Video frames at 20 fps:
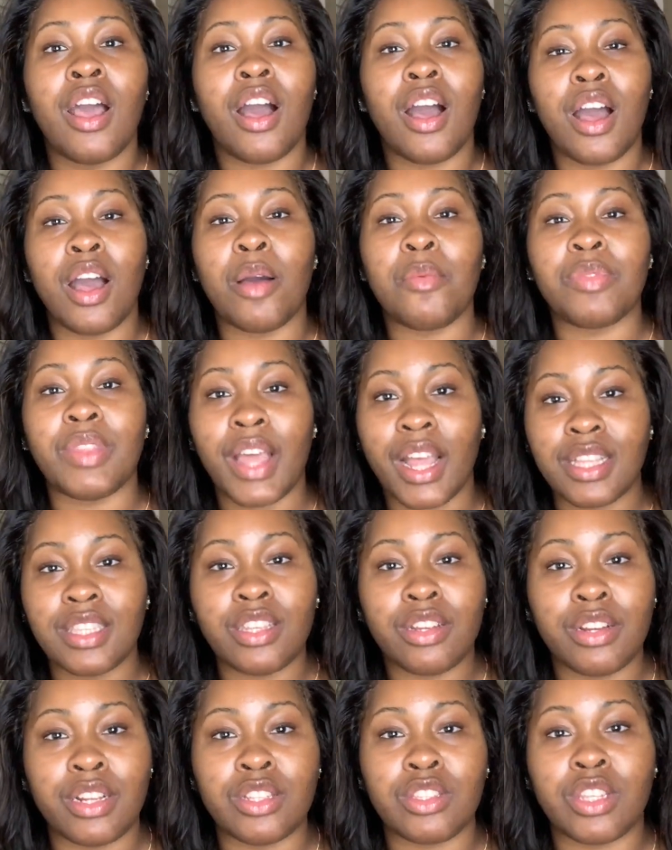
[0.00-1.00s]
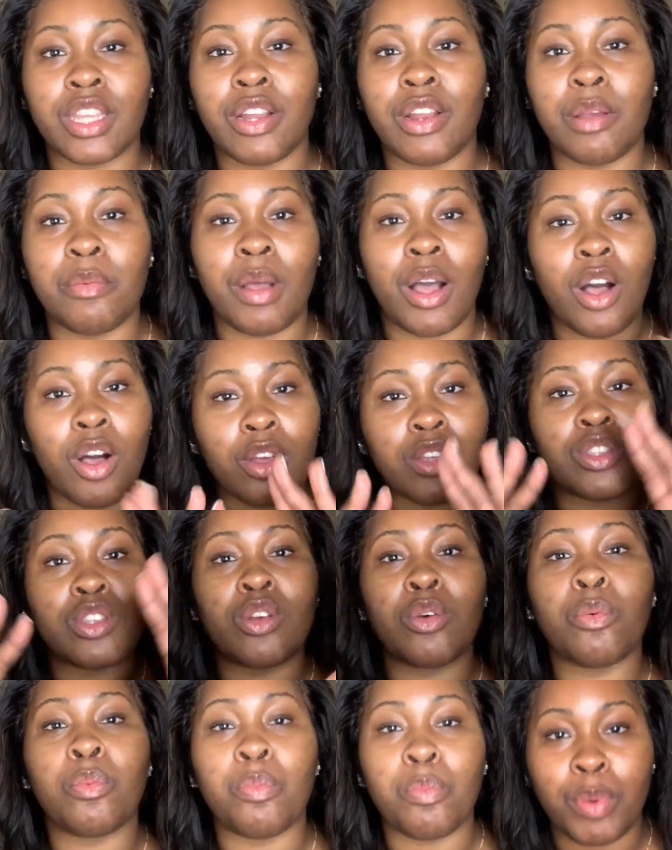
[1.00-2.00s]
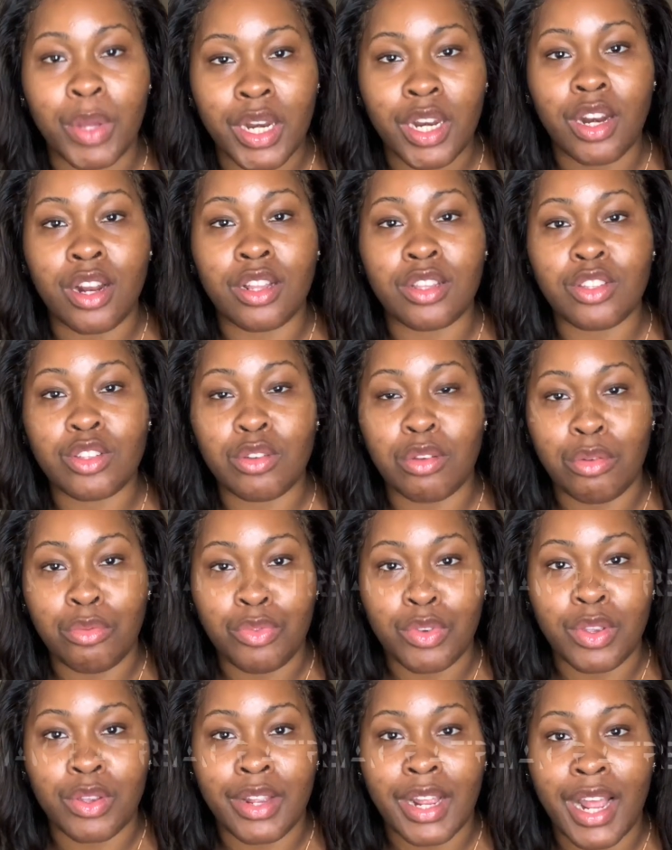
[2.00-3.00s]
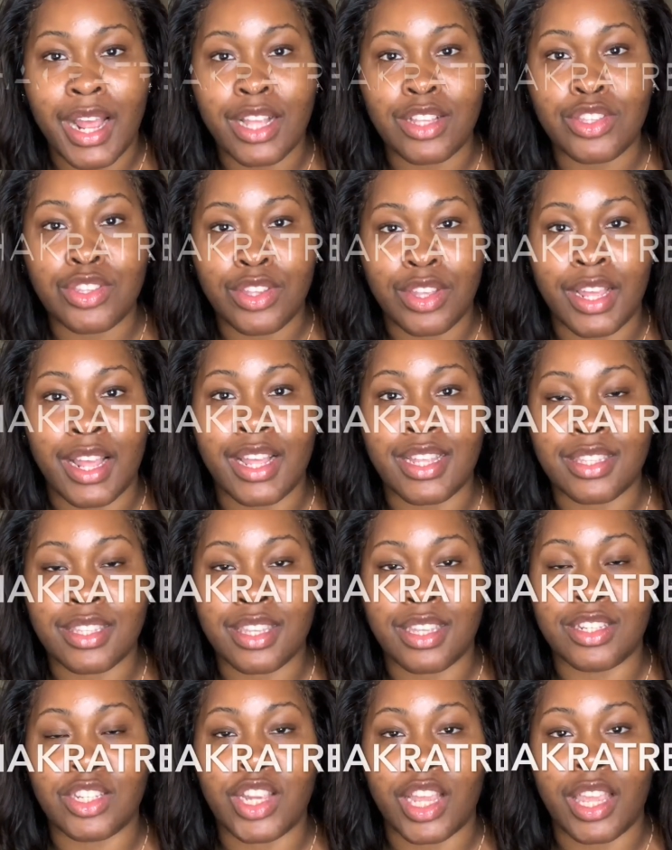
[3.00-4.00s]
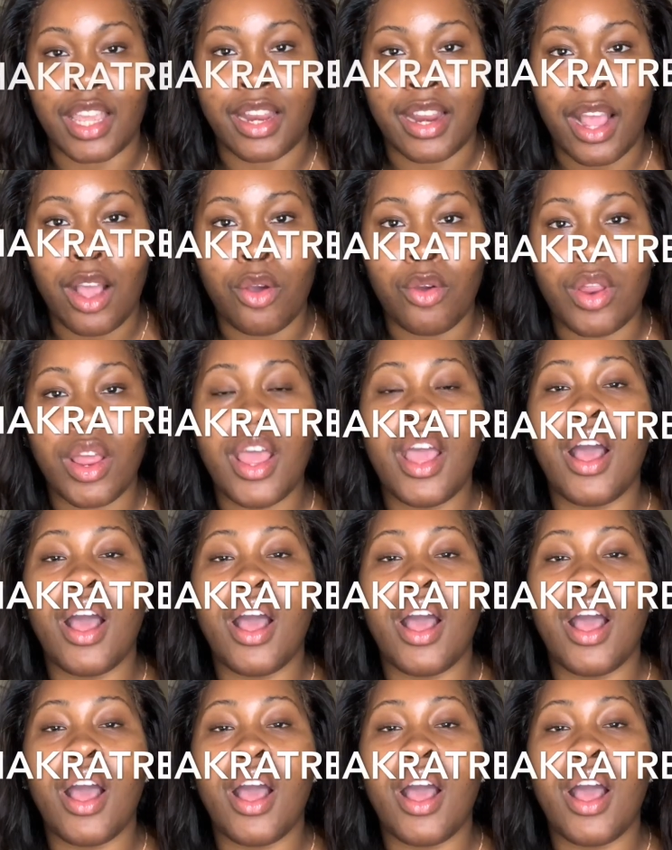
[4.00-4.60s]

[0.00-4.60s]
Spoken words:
That's their Instagram. I'll also put it on the screen for you guys so you guys can check it out.